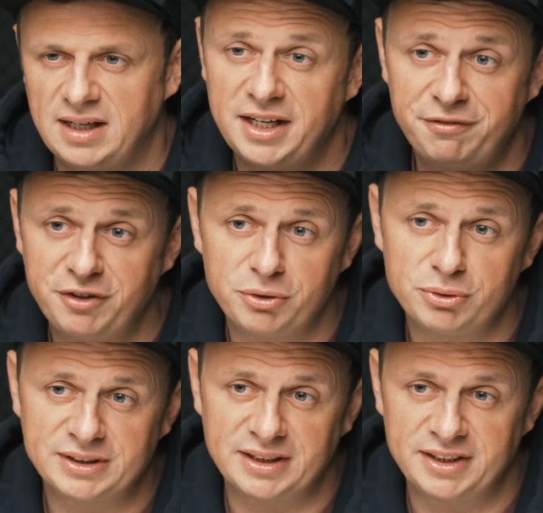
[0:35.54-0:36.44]
And if you're
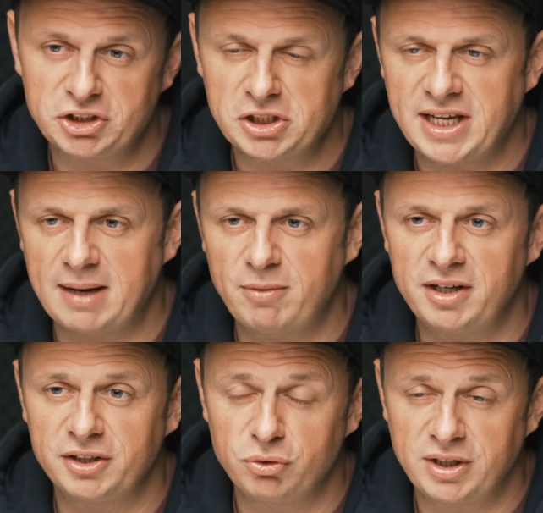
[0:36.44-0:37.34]
using a digital
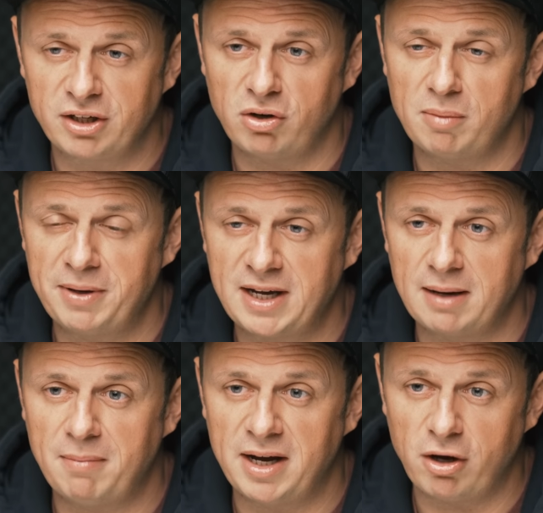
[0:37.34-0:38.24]
camera, you can pick
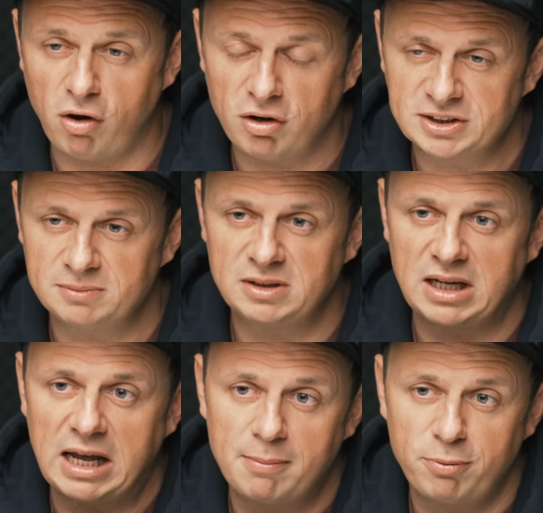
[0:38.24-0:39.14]
up my awesome
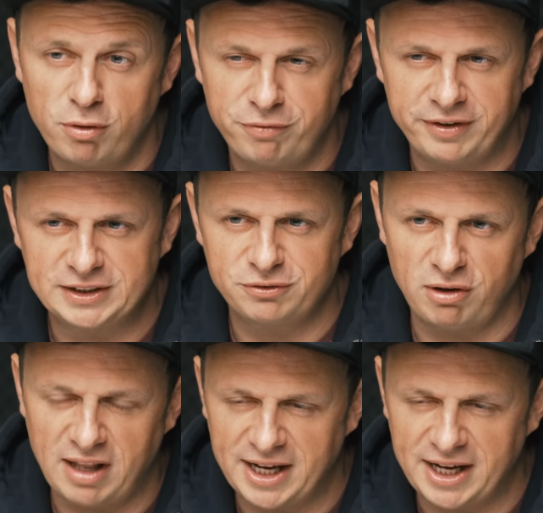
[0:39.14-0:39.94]
color profiles for